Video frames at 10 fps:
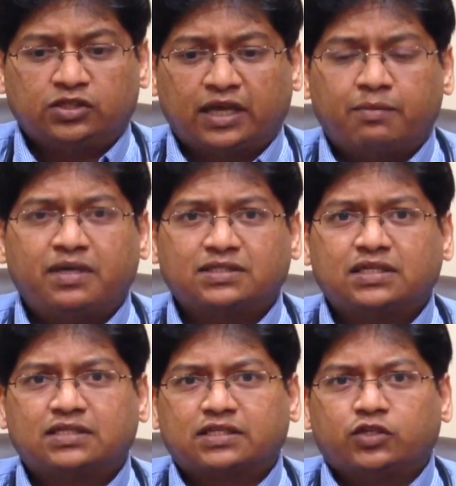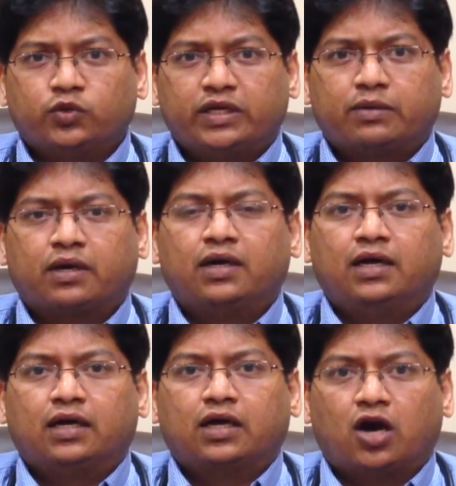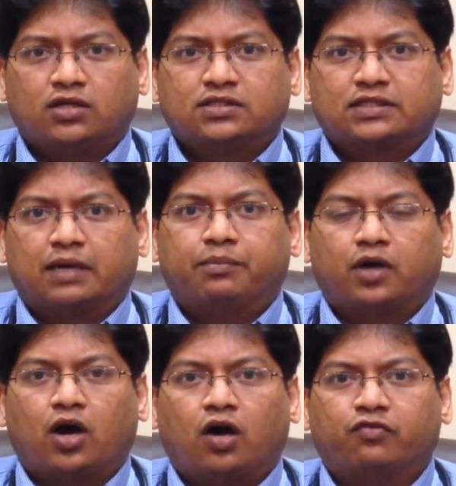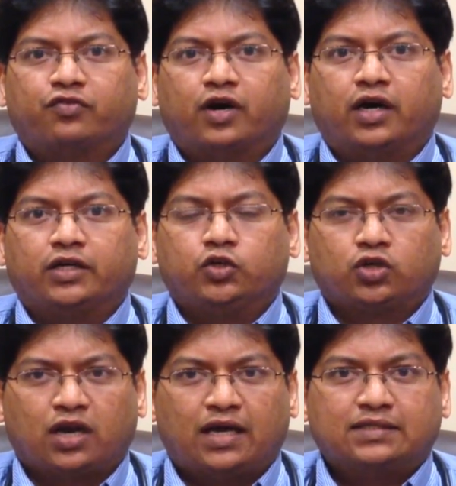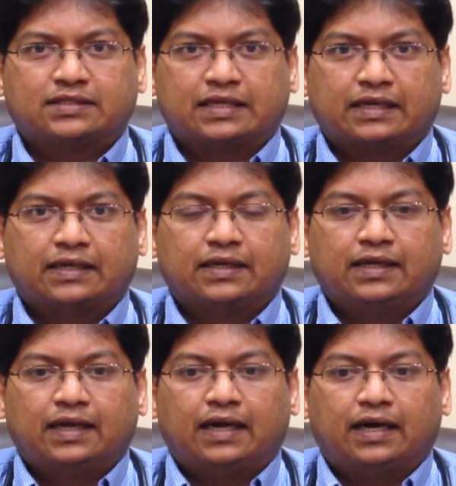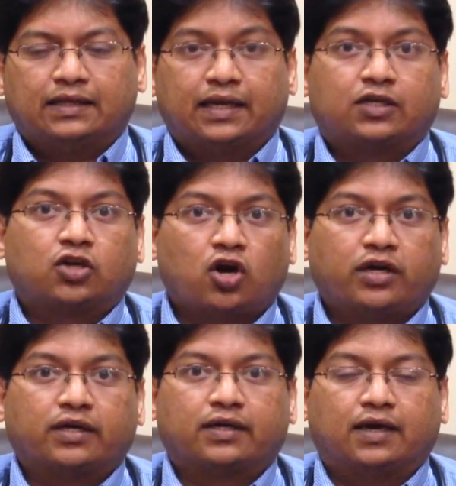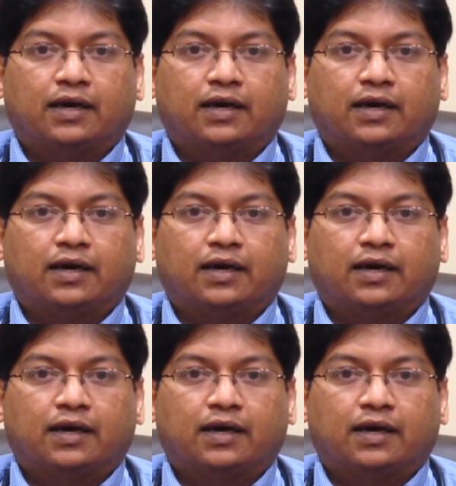Telemedicine is a unique concept of utilizing the electronic